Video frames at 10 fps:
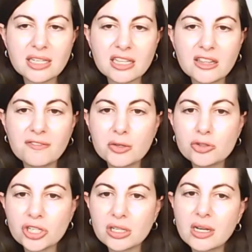in the
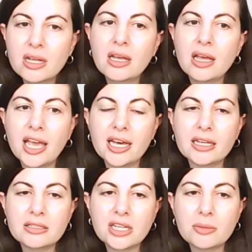future
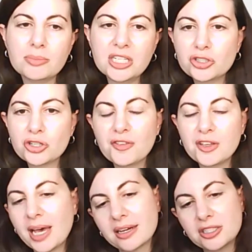and um, need your
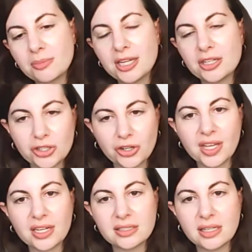feedback to make sure
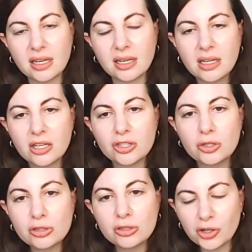that it's a
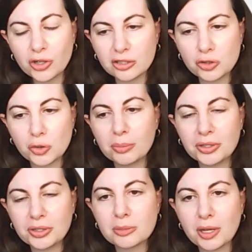useful and enjoyable
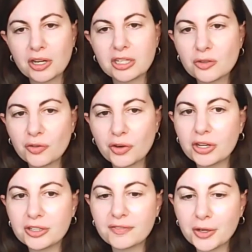experience for all
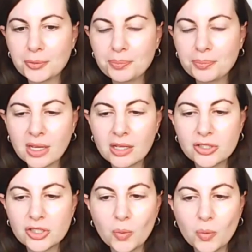of you.
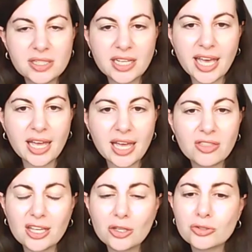So once again,
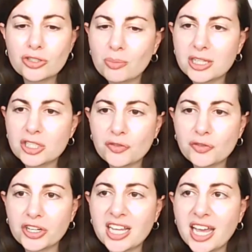thank you so much for
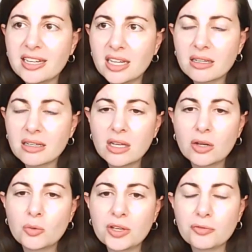attending.
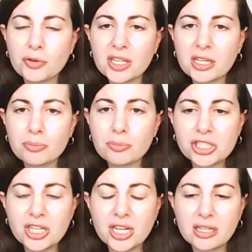We've really
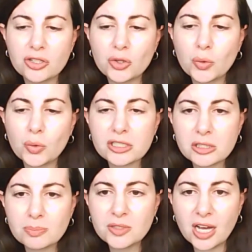appreciated your
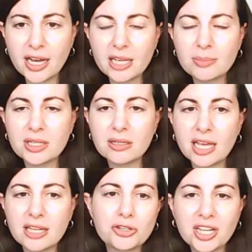time and
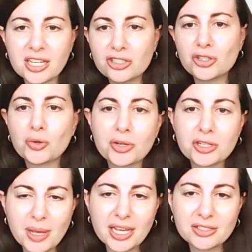entering into your
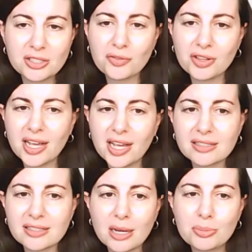space over the
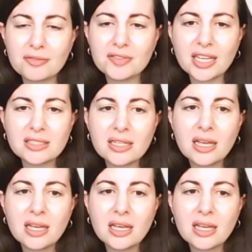last couple of days